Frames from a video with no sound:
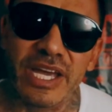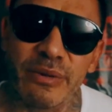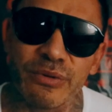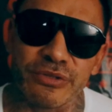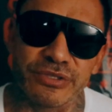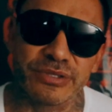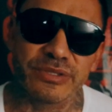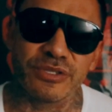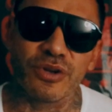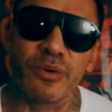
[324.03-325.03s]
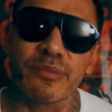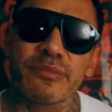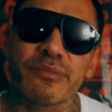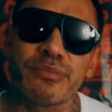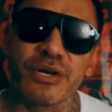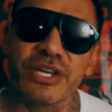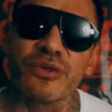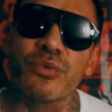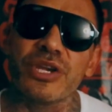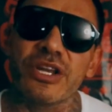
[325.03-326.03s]
It was, you know, bringing
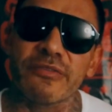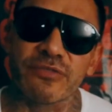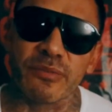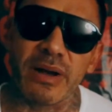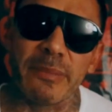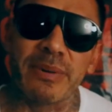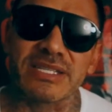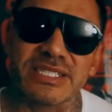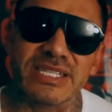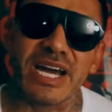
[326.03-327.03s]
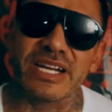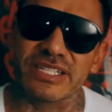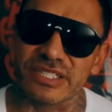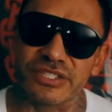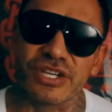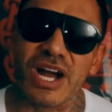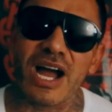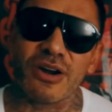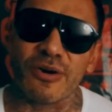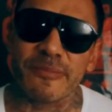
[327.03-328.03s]
the weed up from Apatzingán into
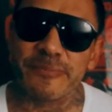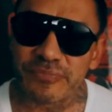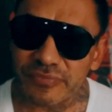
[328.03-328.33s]
Chicago.